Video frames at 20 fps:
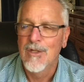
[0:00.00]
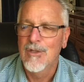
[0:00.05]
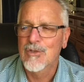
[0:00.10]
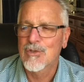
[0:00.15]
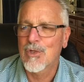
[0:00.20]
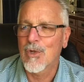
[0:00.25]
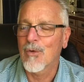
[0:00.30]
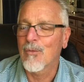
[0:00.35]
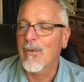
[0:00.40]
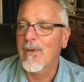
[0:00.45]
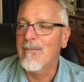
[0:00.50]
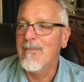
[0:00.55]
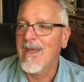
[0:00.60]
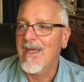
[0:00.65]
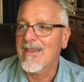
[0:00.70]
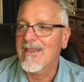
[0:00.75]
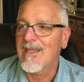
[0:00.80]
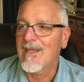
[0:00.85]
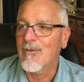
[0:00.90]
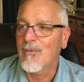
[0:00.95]
Sure, we
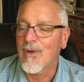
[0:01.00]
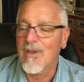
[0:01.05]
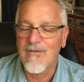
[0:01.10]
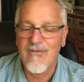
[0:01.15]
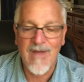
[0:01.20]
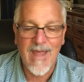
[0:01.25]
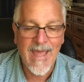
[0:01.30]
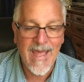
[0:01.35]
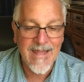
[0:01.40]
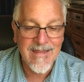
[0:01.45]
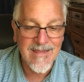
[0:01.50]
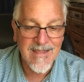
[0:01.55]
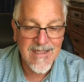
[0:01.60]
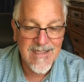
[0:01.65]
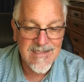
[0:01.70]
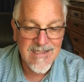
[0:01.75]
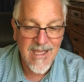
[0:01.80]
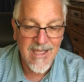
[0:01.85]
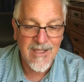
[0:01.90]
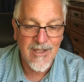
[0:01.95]
may think, well, if I had
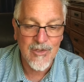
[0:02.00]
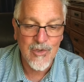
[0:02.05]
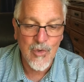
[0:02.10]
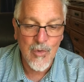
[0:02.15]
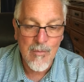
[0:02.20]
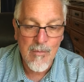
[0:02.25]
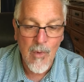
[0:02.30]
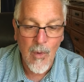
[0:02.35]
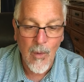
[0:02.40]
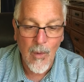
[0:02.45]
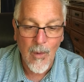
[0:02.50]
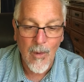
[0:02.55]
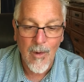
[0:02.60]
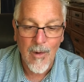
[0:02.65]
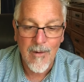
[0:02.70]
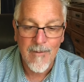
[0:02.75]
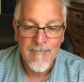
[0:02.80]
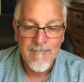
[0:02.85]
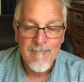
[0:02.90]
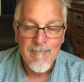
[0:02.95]
this, I could do
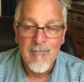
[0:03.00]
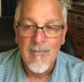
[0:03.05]
more,